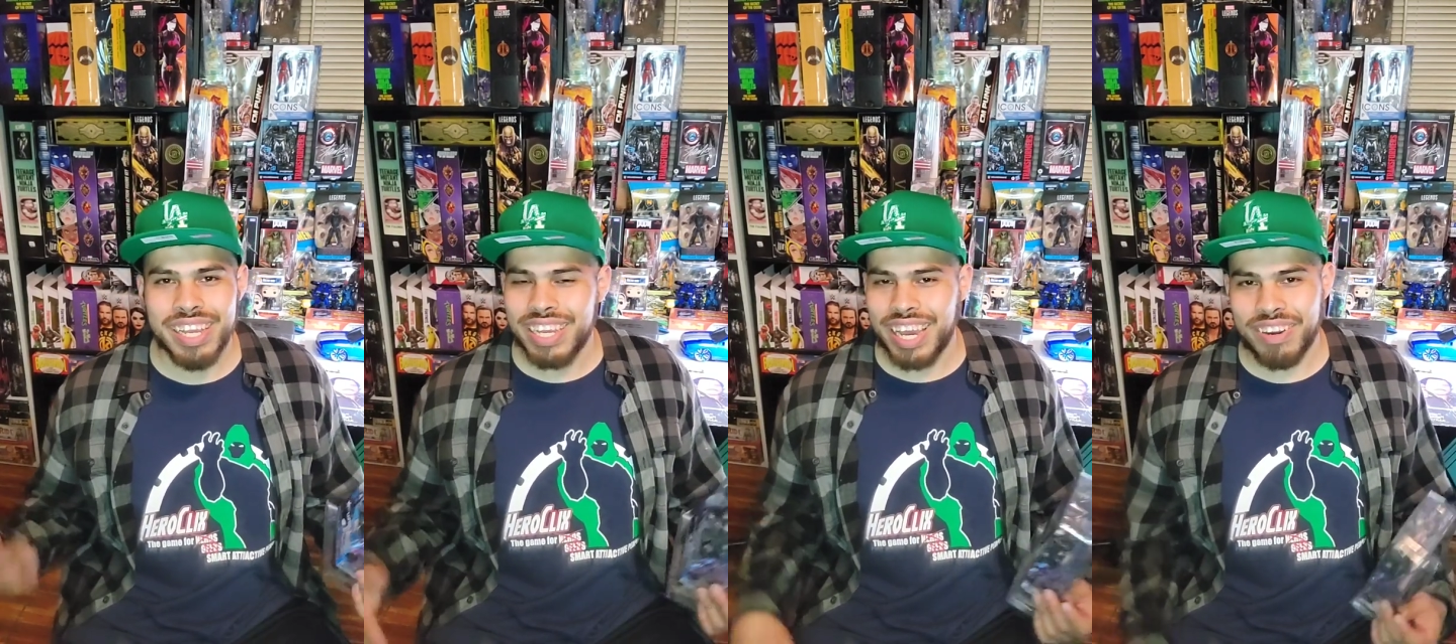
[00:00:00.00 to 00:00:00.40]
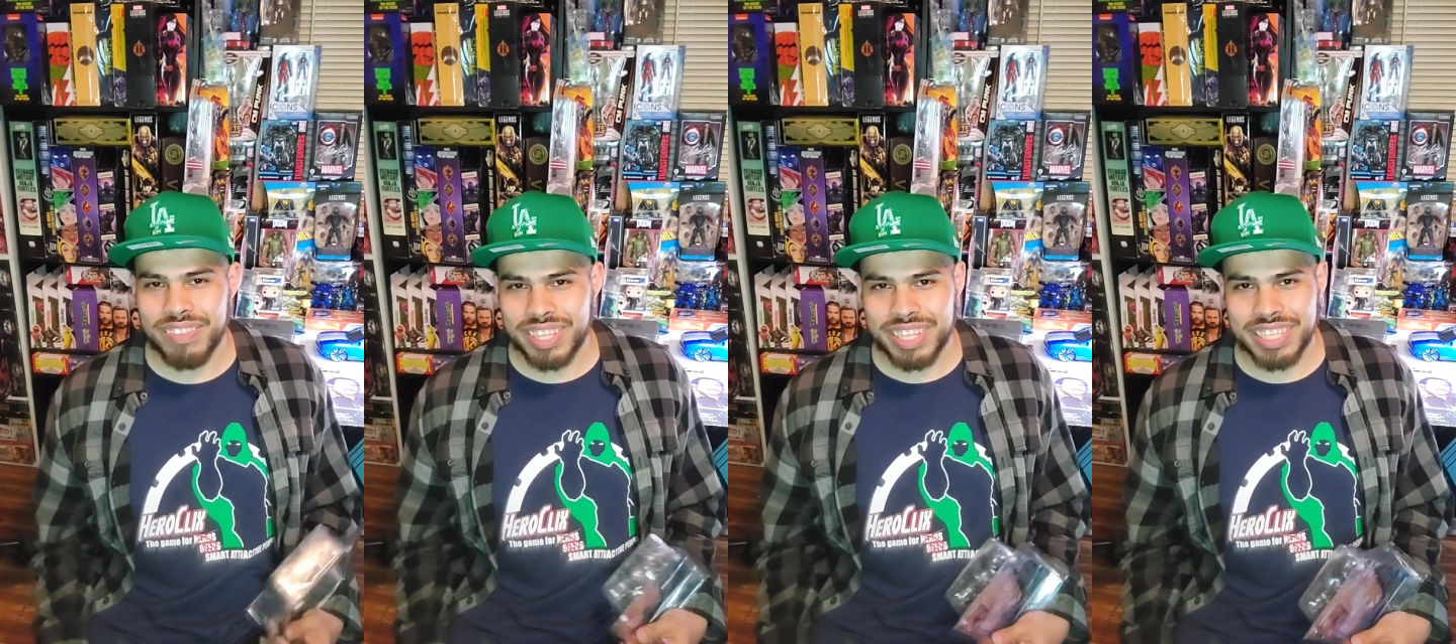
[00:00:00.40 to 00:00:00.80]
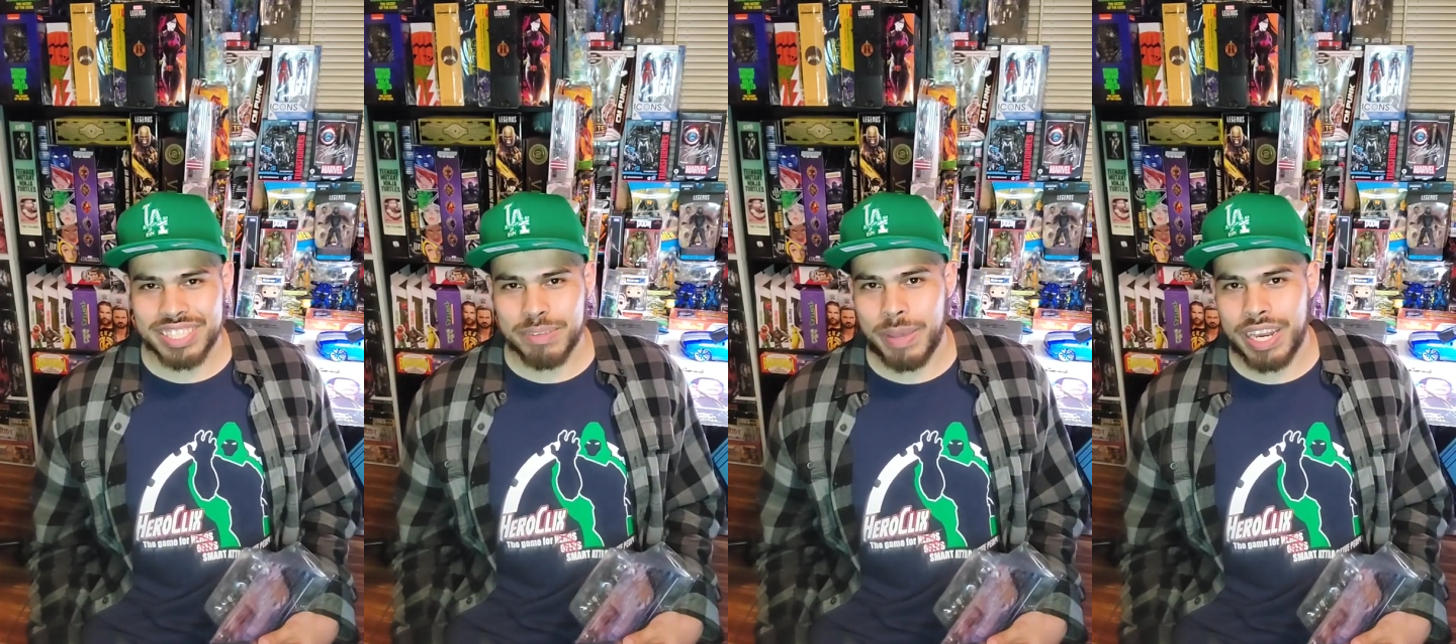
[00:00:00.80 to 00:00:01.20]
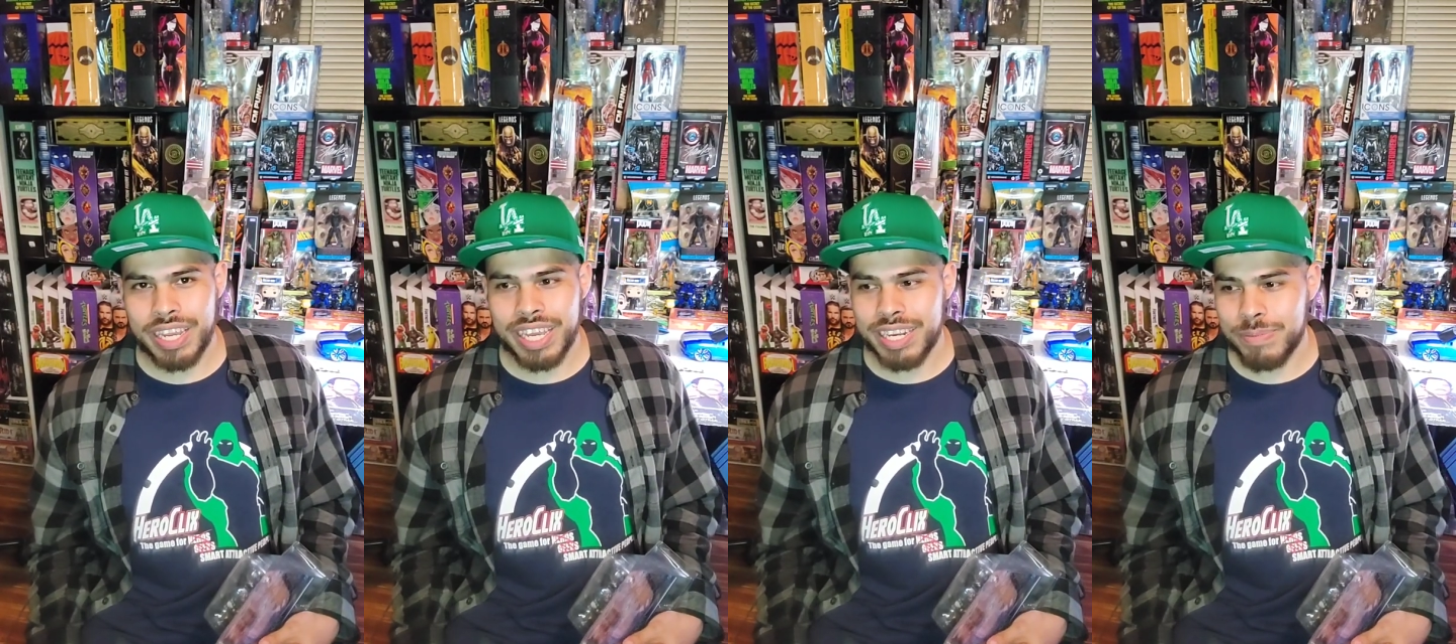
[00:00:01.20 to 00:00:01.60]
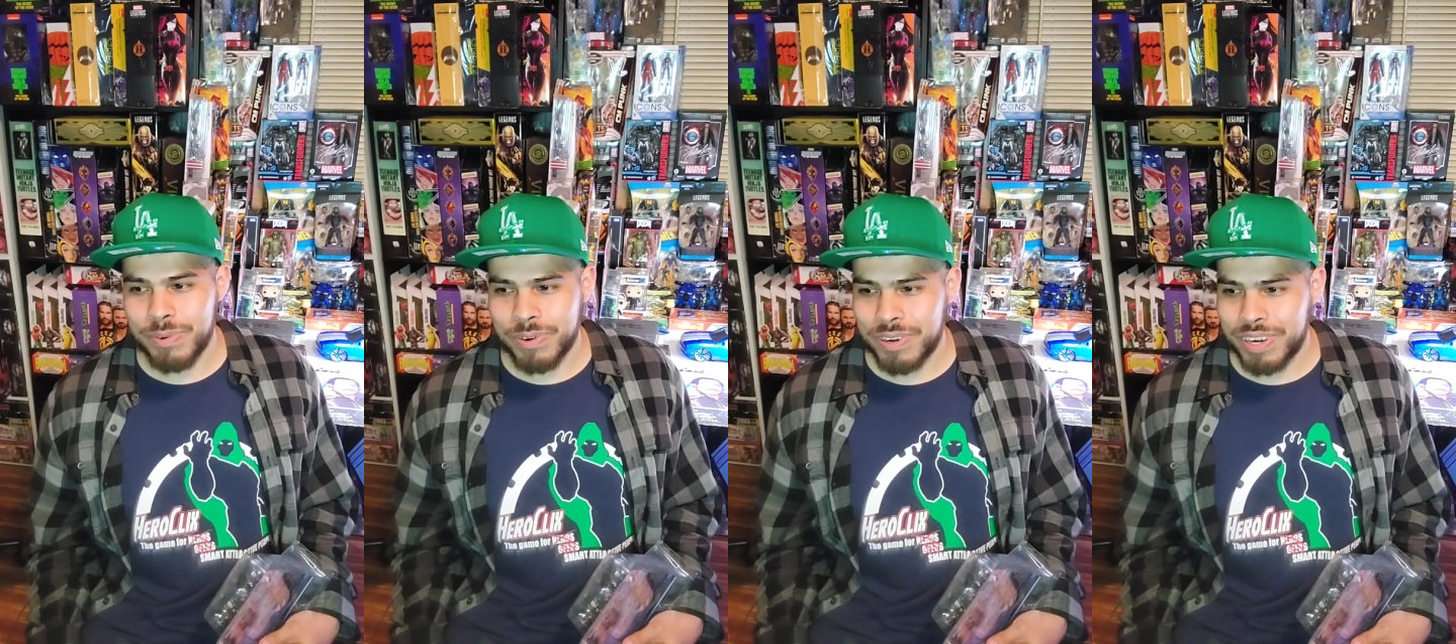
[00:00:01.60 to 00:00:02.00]
I don't think that's the meta
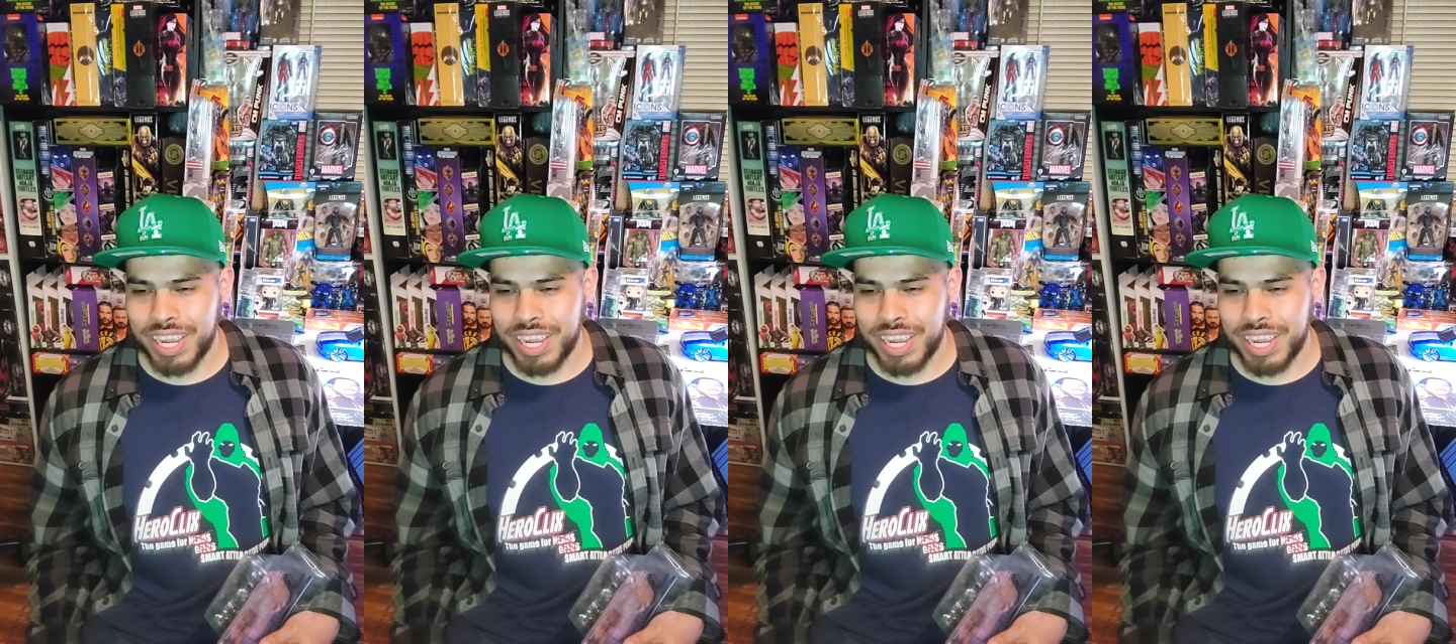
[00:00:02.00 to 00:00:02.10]
anymore.